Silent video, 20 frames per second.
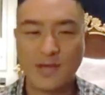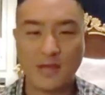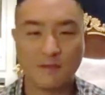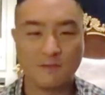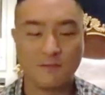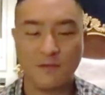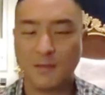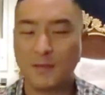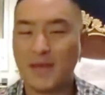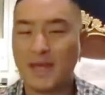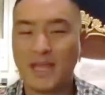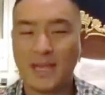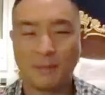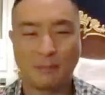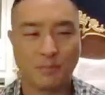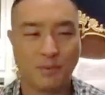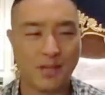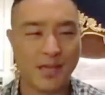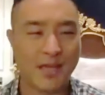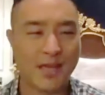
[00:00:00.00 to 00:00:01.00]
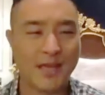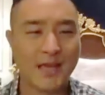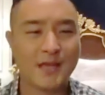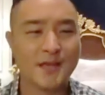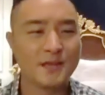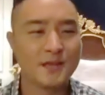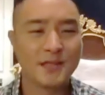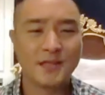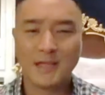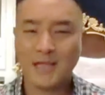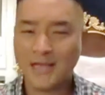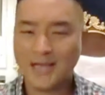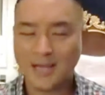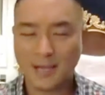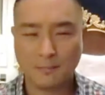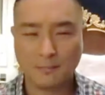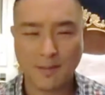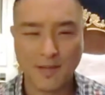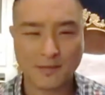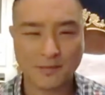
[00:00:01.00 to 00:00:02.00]
will be safe from any
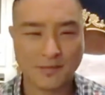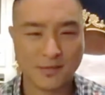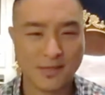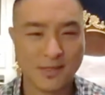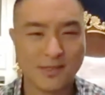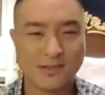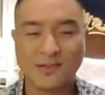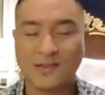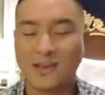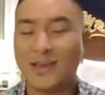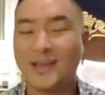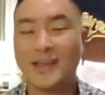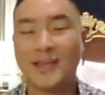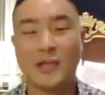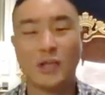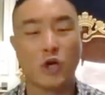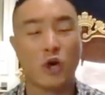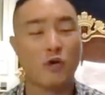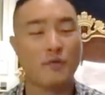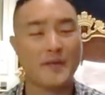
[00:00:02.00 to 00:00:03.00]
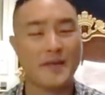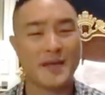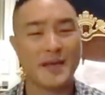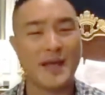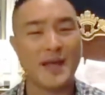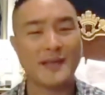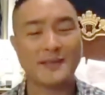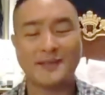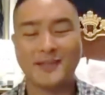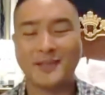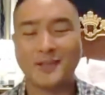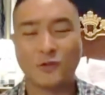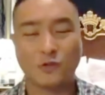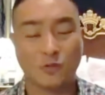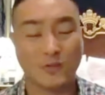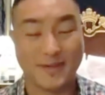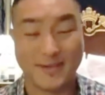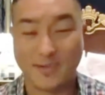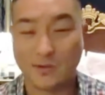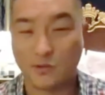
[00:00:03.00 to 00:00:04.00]
plague, any pestilence, any
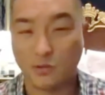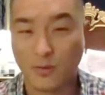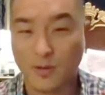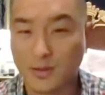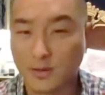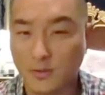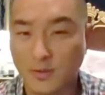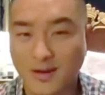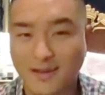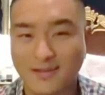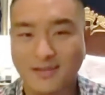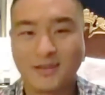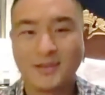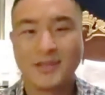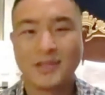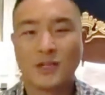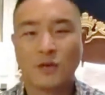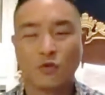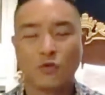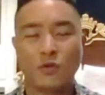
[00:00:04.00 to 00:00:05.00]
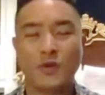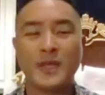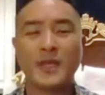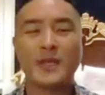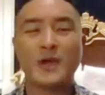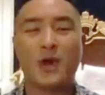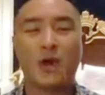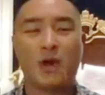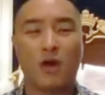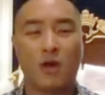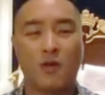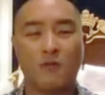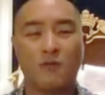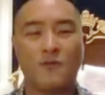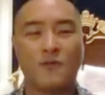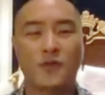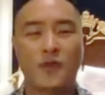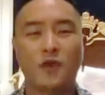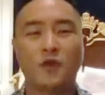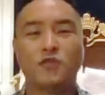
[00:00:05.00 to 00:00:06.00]
COVID-19 2021.
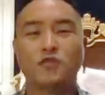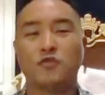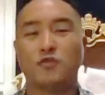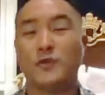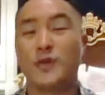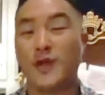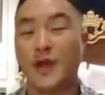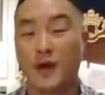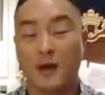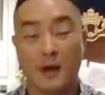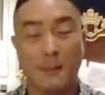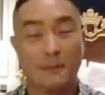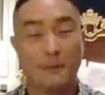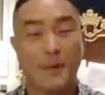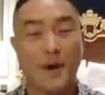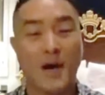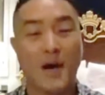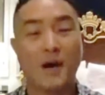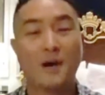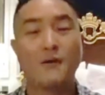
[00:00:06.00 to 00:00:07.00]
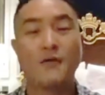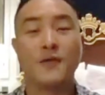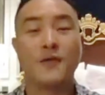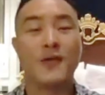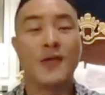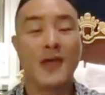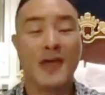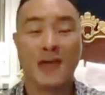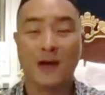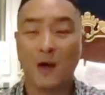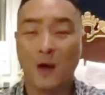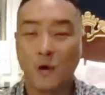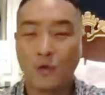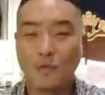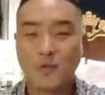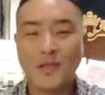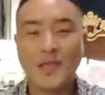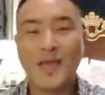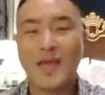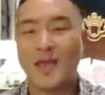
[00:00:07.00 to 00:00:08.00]
We are afloat. We are
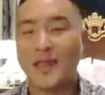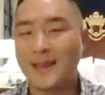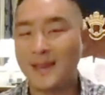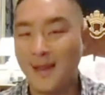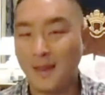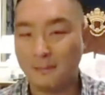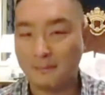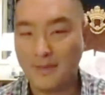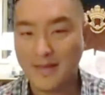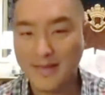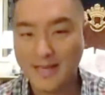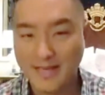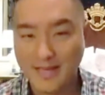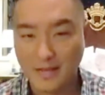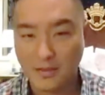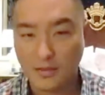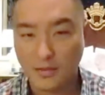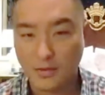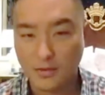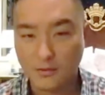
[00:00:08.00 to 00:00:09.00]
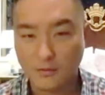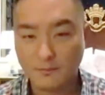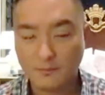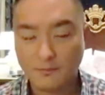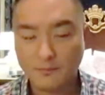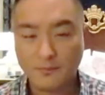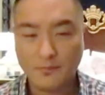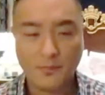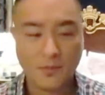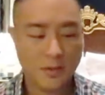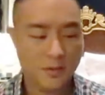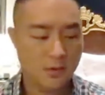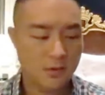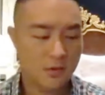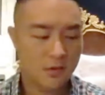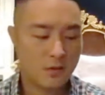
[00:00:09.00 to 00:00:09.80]
above only and not beneath.